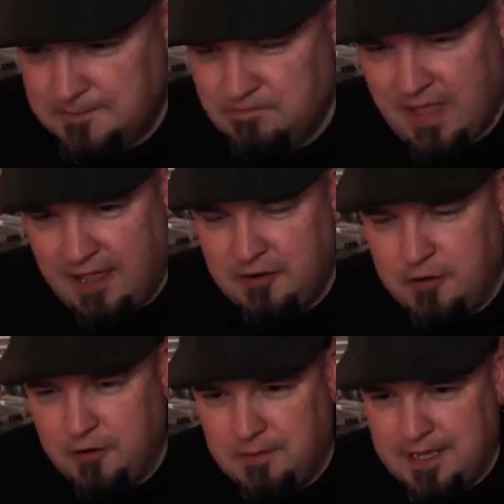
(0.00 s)
I don't
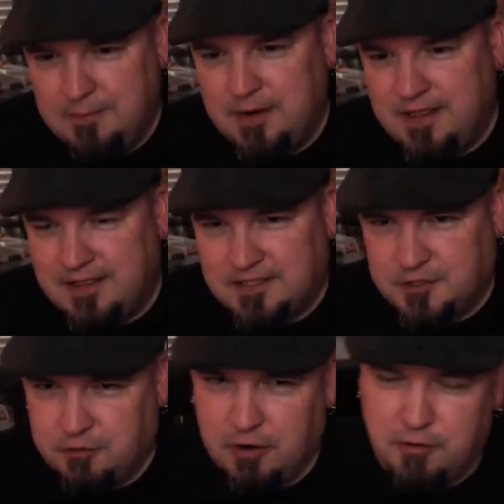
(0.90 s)
know anybody that's
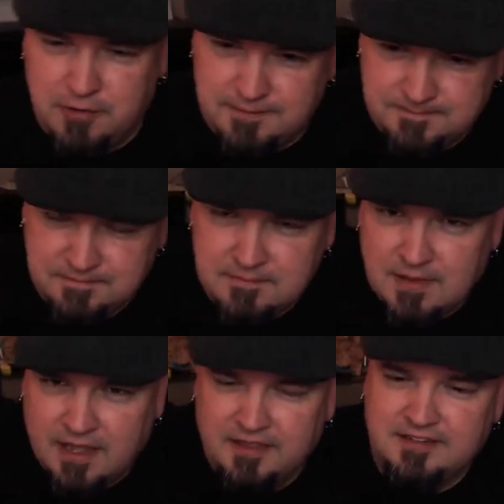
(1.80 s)
grown
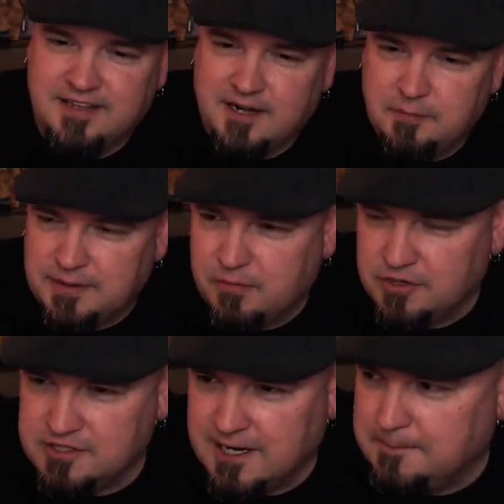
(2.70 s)
and that's got a big
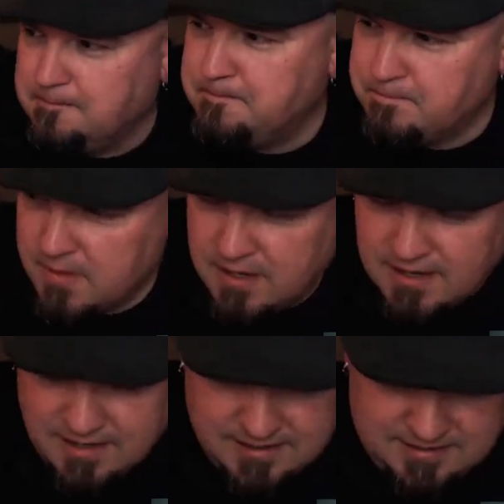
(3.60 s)
boy job.
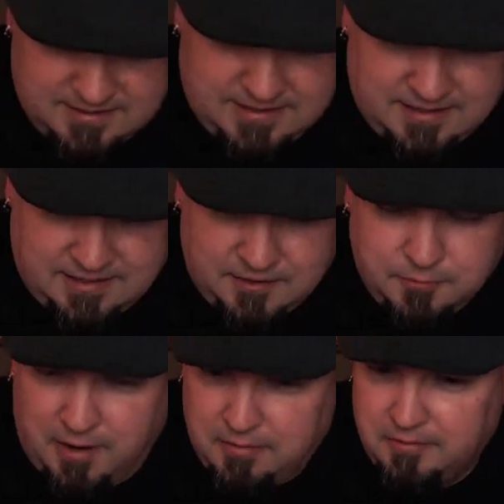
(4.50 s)
You
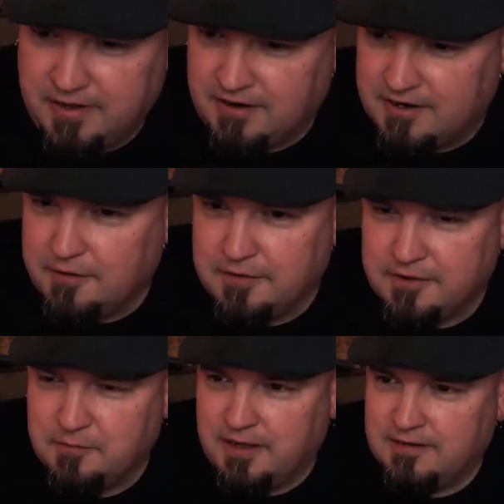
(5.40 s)
probably already know
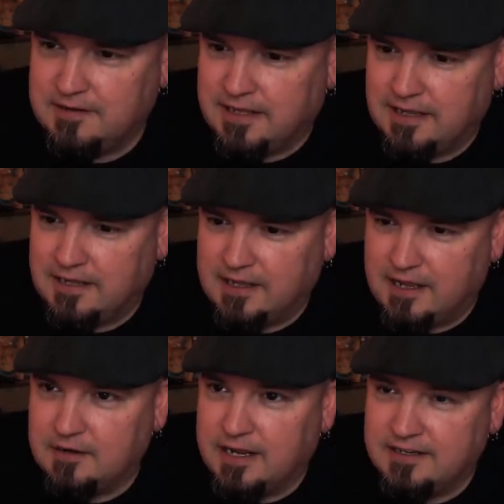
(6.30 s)
this, but
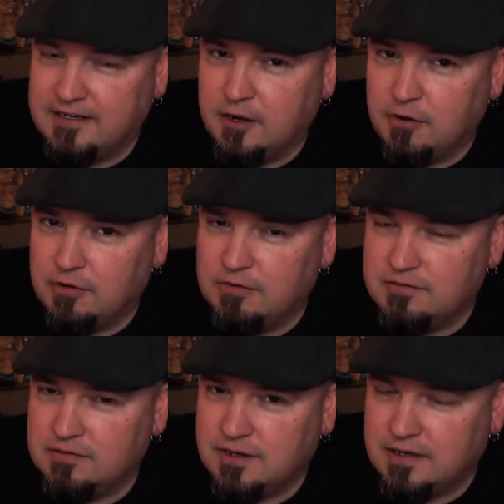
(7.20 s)
I did go
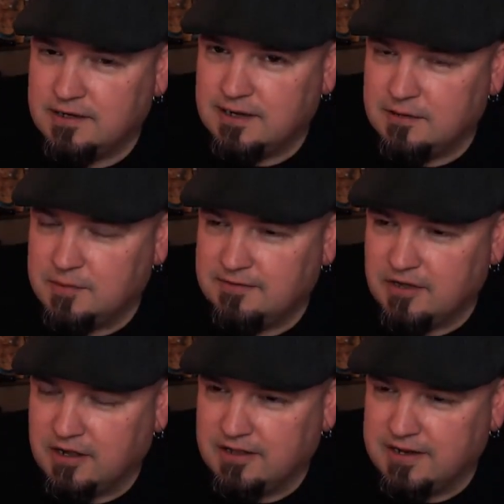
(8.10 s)
on a bit of a
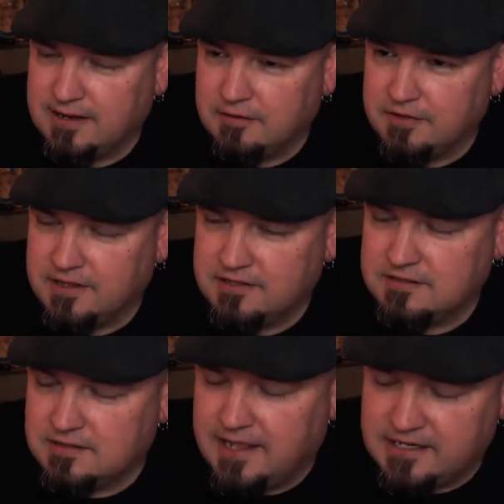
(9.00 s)
holiday over the
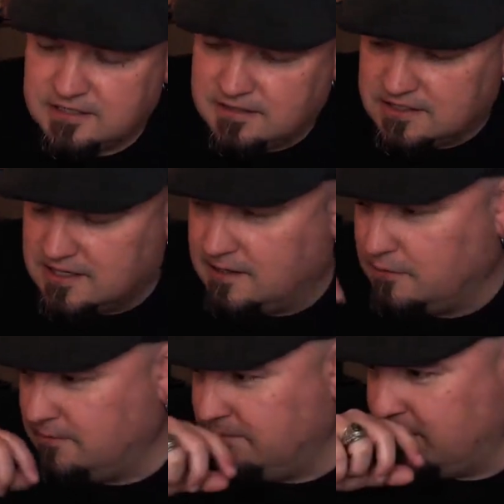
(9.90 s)
last
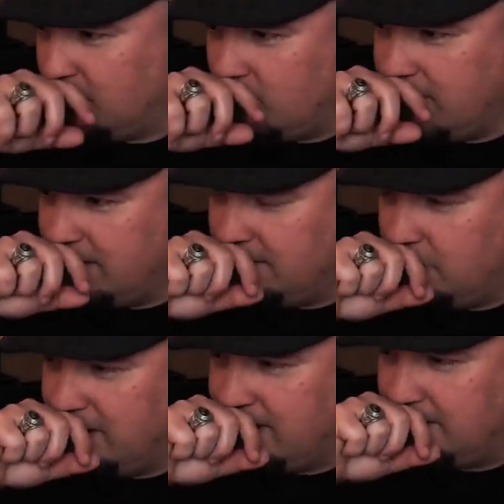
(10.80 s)
extended
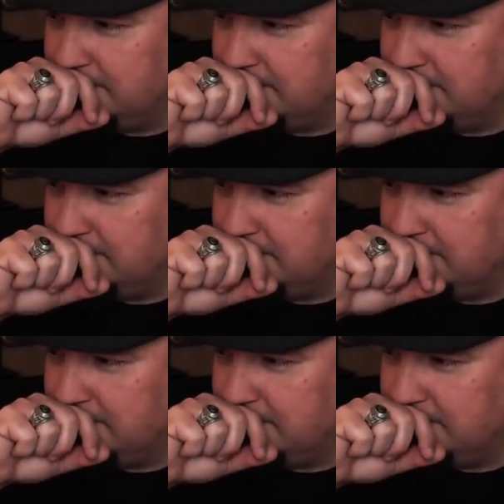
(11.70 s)
weekend,